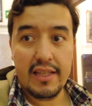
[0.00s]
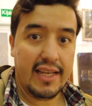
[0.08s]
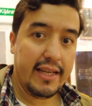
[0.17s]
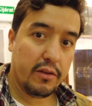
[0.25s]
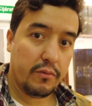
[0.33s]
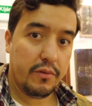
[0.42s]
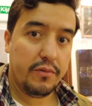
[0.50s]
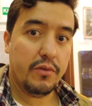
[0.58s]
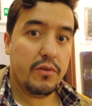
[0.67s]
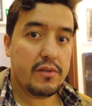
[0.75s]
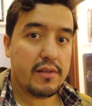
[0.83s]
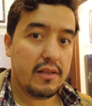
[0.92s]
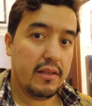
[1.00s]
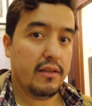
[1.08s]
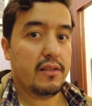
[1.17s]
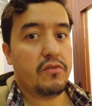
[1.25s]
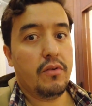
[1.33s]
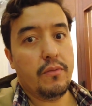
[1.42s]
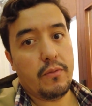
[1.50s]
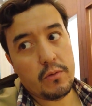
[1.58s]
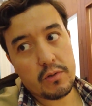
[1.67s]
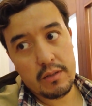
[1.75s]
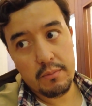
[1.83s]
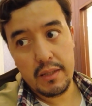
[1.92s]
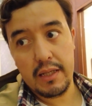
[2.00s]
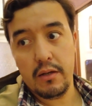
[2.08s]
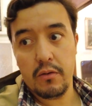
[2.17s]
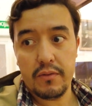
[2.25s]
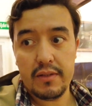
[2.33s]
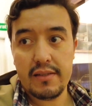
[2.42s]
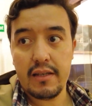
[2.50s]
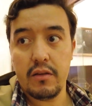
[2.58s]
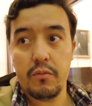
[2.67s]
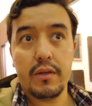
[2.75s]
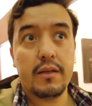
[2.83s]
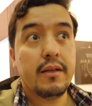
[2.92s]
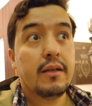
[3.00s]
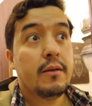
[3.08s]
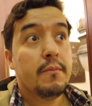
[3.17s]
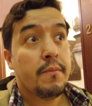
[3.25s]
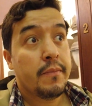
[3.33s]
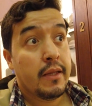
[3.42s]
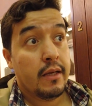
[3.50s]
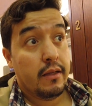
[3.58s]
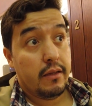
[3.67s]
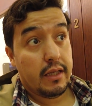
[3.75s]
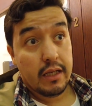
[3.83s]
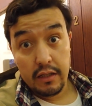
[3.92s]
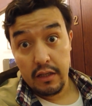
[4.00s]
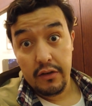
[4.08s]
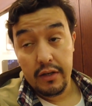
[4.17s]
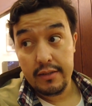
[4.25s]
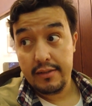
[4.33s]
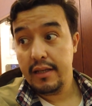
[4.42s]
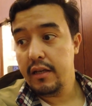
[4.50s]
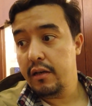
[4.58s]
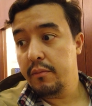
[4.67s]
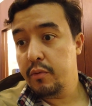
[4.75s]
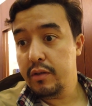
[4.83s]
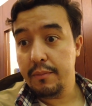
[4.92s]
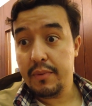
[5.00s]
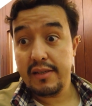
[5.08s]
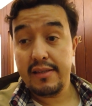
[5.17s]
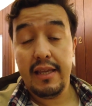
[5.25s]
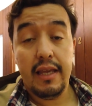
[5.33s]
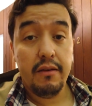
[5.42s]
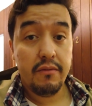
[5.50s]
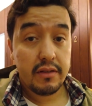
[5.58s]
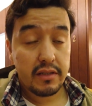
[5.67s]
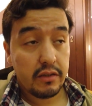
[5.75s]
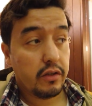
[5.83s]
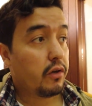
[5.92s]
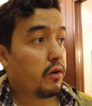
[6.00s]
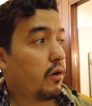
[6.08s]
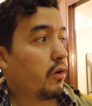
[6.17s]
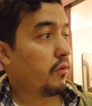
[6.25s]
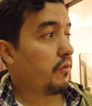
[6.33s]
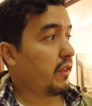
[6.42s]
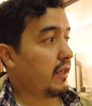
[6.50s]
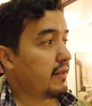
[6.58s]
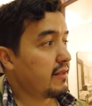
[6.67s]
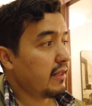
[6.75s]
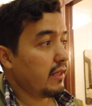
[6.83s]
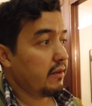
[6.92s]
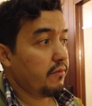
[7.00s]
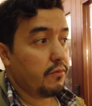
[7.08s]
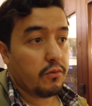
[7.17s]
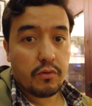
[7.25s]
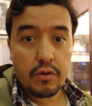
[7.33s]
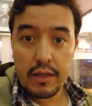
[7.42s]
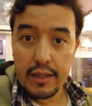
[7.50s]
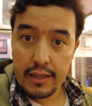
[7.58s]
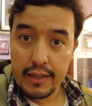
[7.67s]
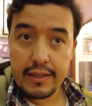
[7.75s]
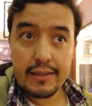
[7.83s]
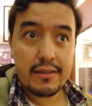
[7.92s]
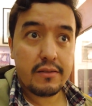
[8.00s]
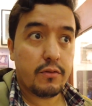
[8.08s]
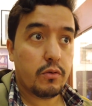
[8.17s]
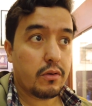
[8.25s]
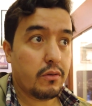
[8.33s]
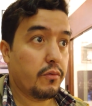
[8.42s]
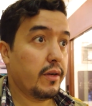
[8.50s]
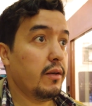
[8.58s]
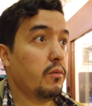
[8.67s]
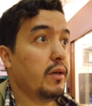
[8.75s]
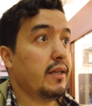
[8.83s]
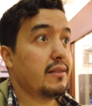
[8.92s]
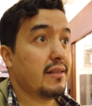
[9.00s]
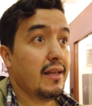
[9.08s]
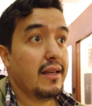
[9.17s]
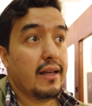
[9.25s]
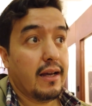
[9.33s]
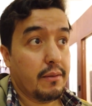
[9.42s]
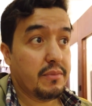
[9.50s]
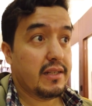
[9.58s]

the end of the first Industrial Revolution, beginning of the second one, the Hungarians here in Budapest, they invented a lot of things, like for lights, for railways. I'm